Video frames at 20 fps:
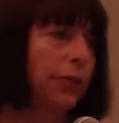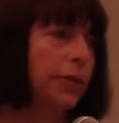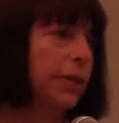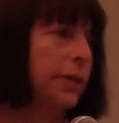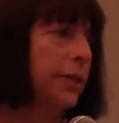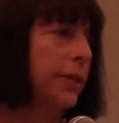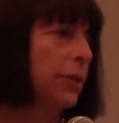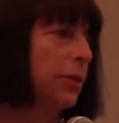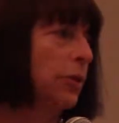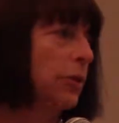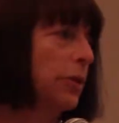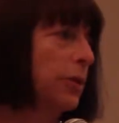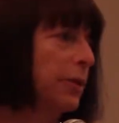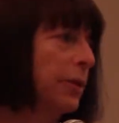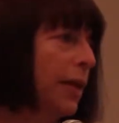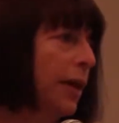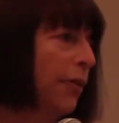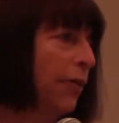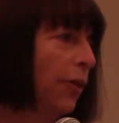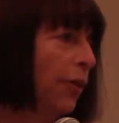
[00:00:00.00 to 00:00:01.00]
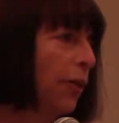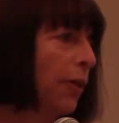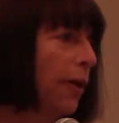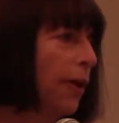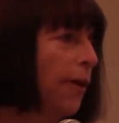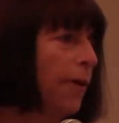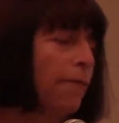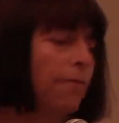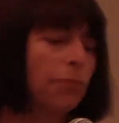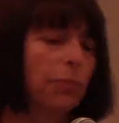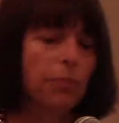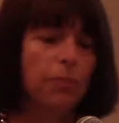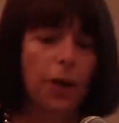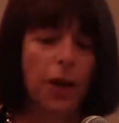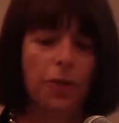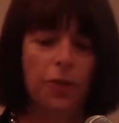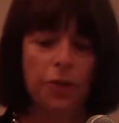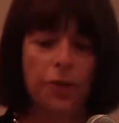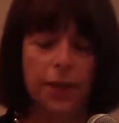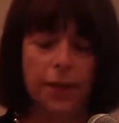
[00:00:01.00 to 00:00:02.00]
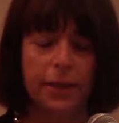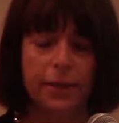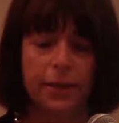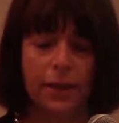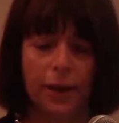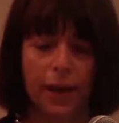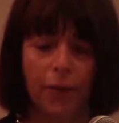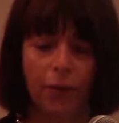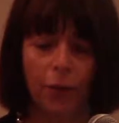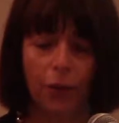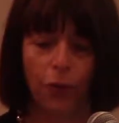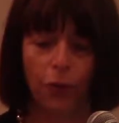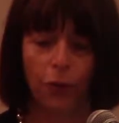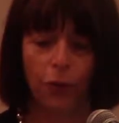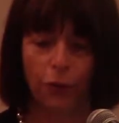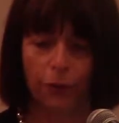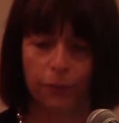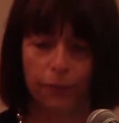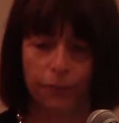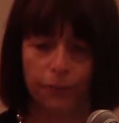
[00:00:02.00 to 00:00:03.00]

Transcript: the discourse level, but these levels